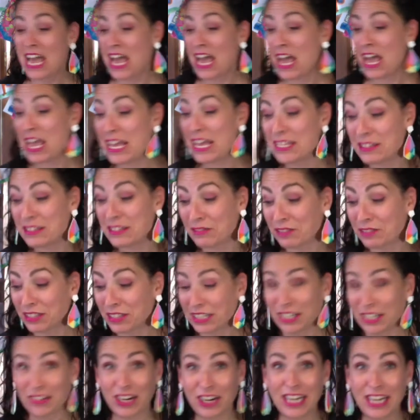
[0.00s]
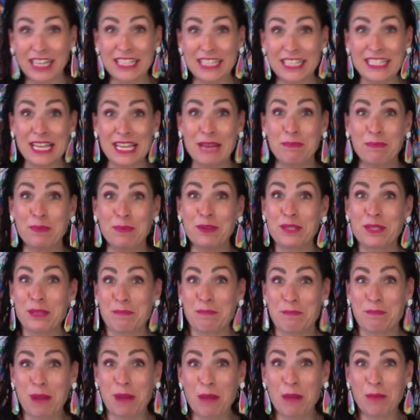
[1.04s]
is a really great example,
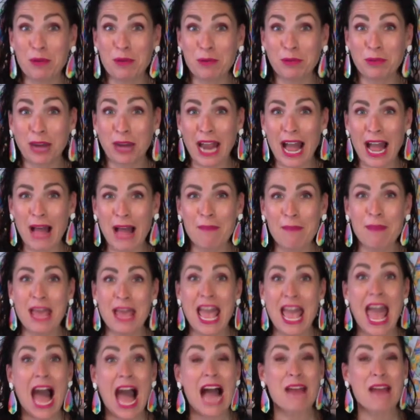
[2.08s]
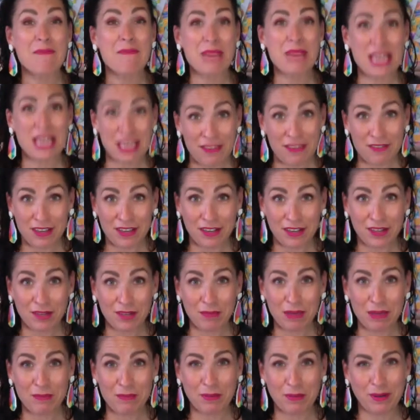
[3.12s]
some bubble wrap. I'm even going
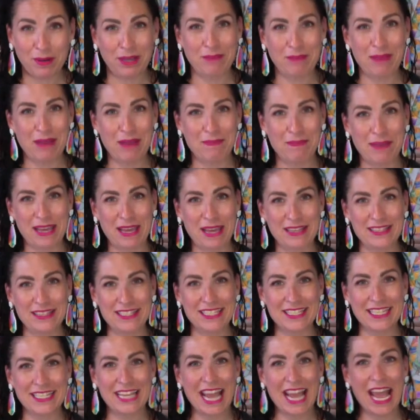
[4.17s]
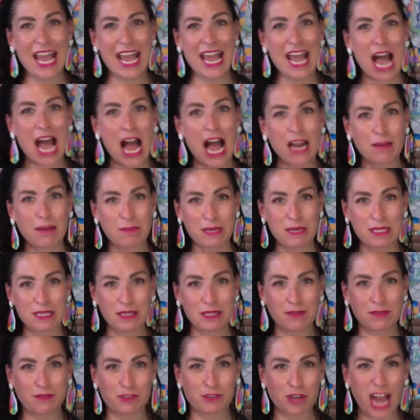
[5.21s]
to be putting my paints today on a piece
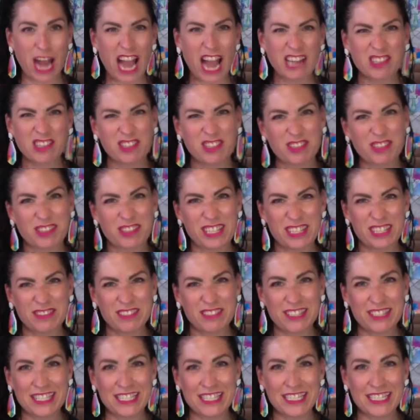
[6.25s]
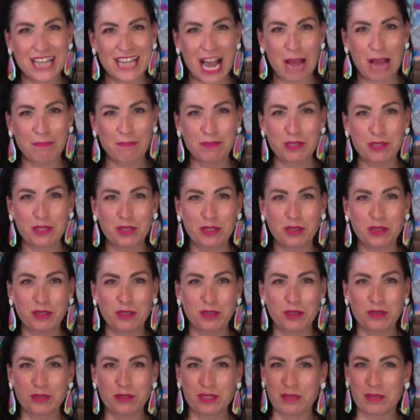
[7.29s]
of trash. So this was the top
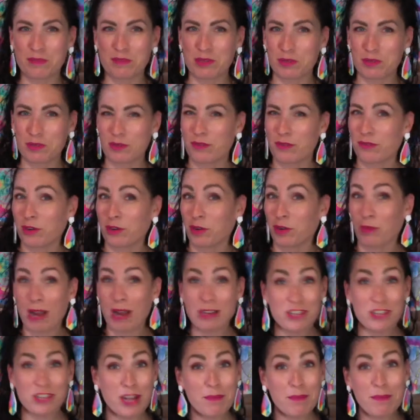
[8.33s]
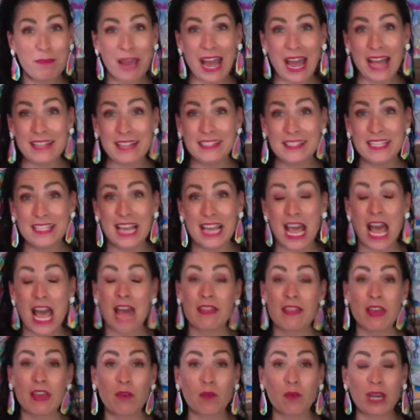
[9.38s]
two, some Swiffer WetJet pads
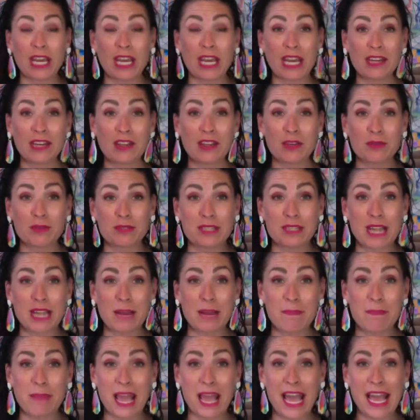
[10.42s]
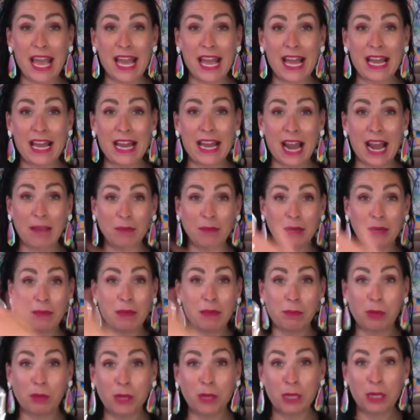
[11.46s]
that we had used up. And I'm going to
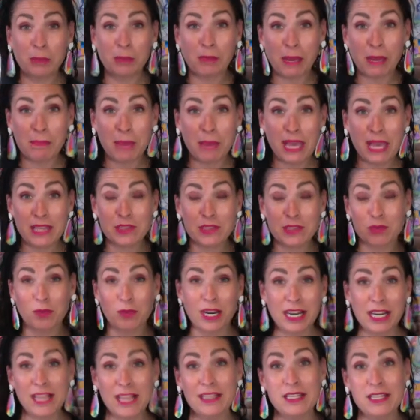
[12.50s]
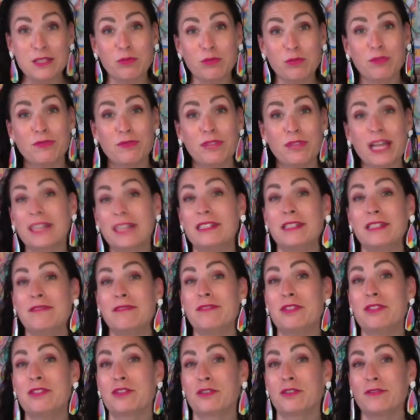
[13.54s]
be putting my paints right on this reflective
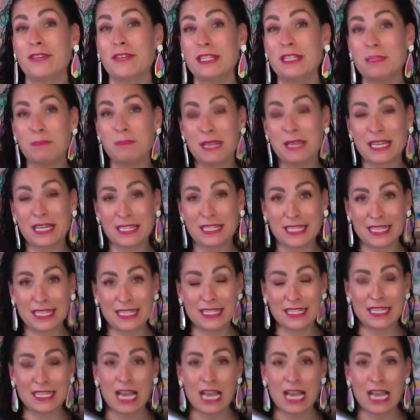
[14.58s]
surface because it's